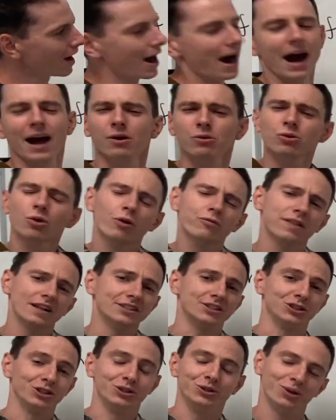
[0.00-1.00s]
I don't know if
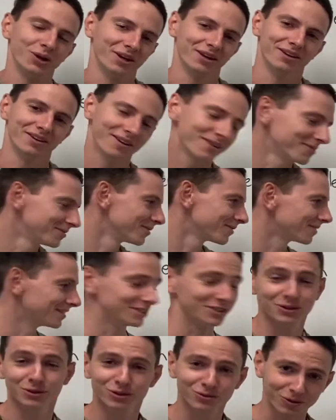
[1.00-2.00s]

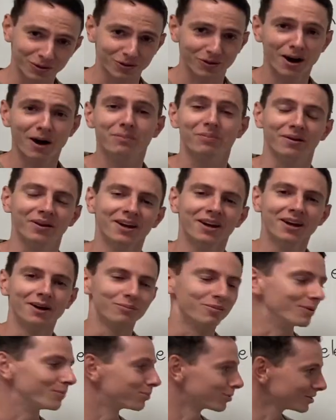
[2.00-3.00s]
that's useful or not,
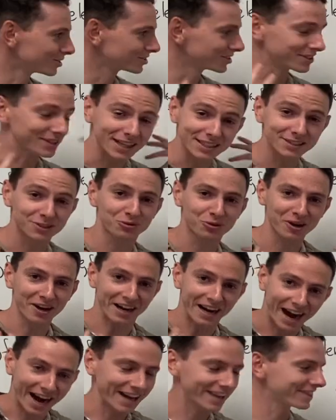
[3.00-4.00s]
but personally that's the
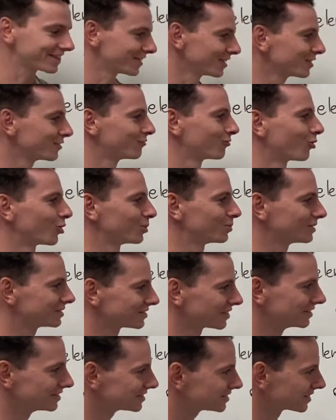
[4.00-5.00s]
way I think of orbits,
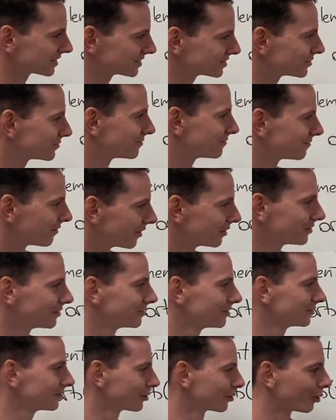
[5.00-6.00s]
and I just think it's a
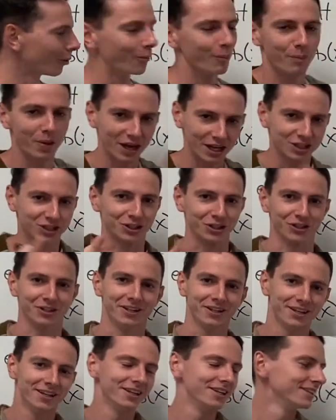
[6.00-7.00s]
fun little
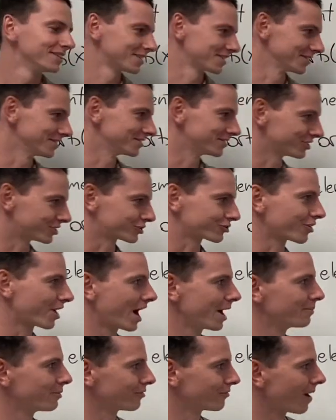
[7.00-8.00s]
picture to
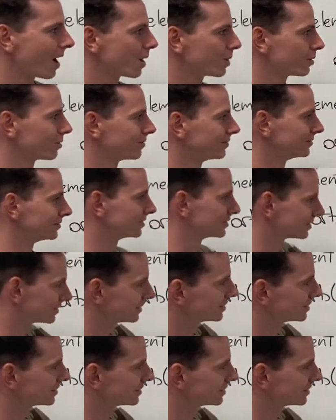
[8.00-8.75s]
describe it rather than just